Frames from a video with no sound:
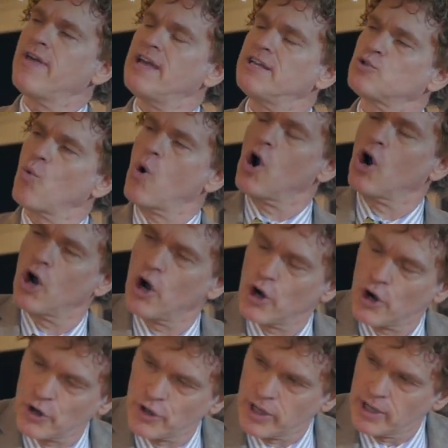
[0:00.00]
his
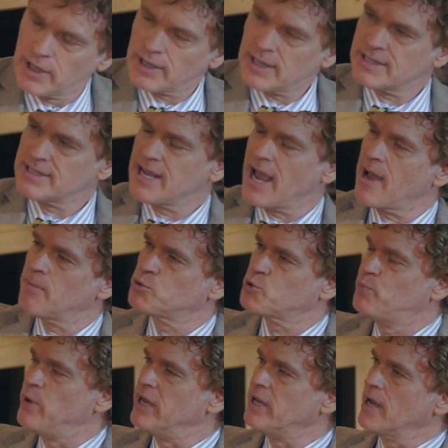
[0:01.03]
word, let's say I'm
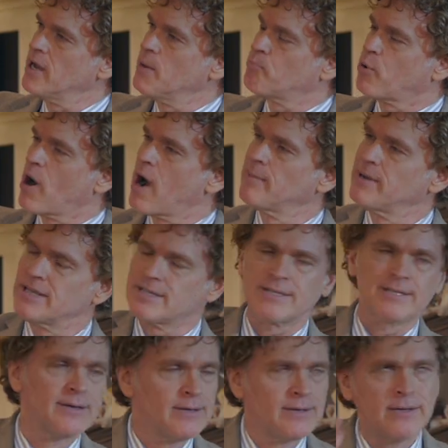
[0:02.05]
speaking a
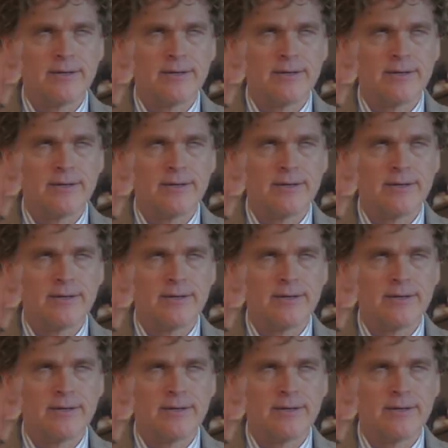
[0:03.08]
promise,